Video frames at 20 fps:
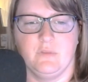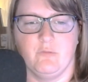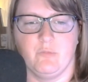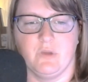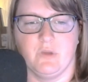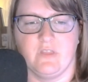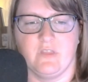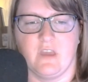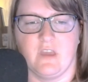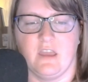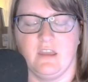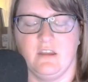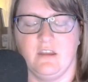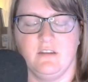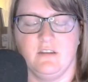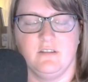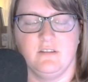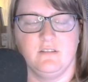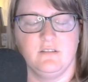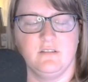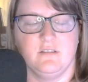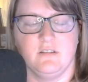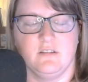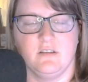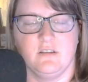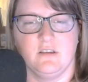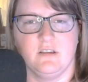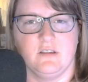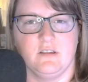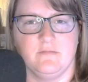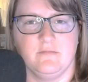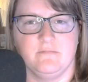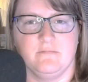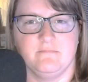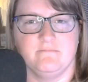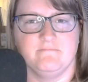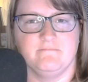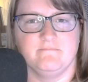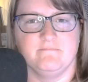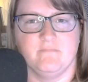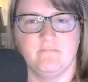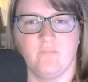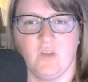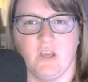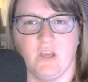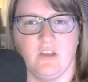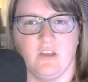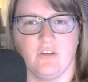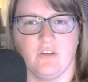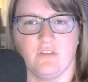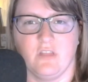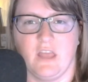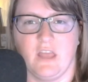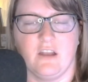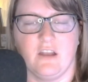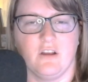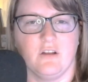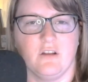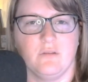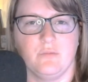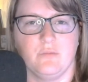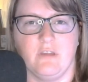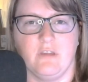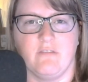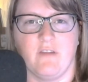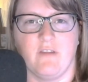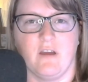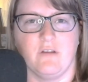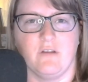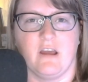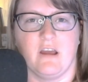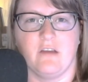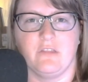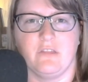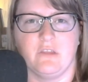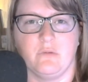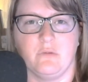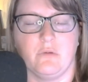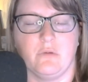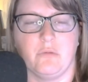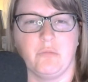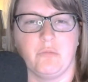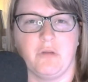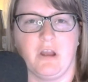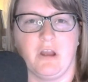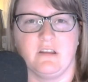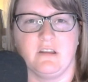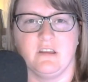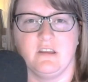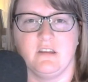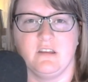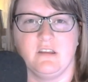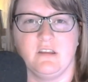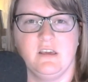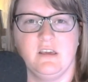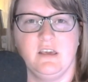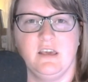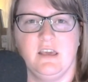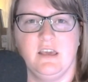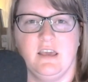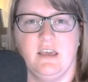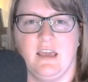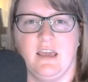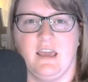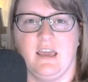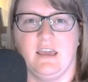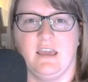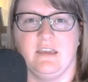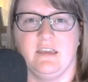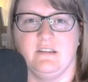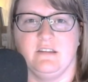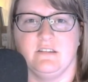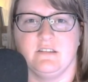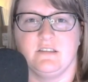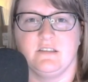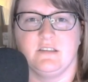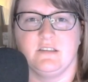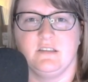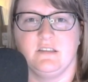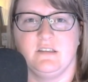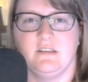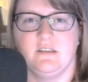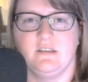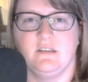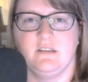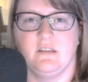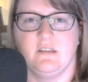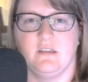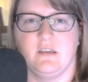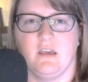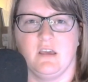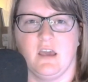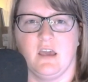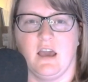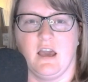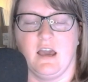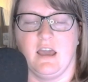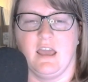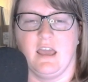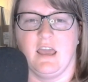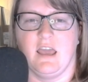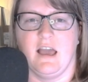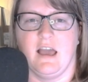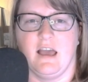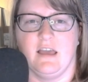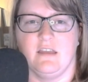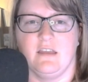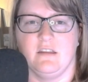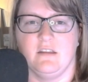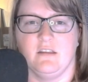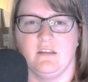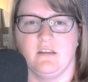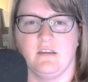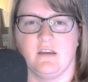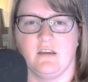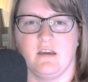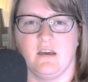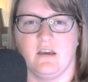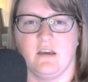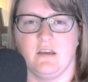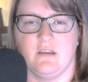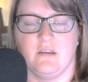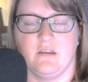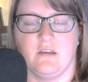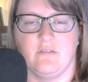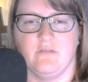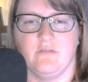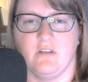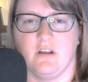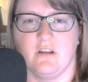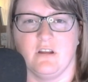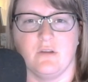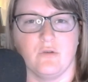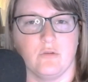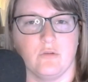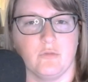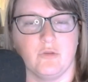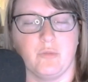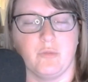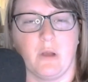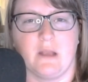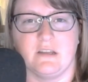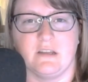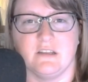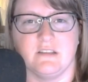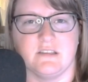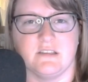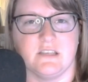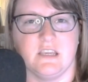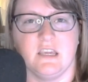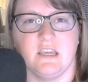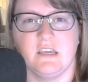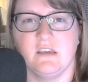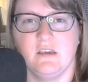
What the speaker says: then a year later, we found out that we were pregnant, and I had a very normal pregnancy,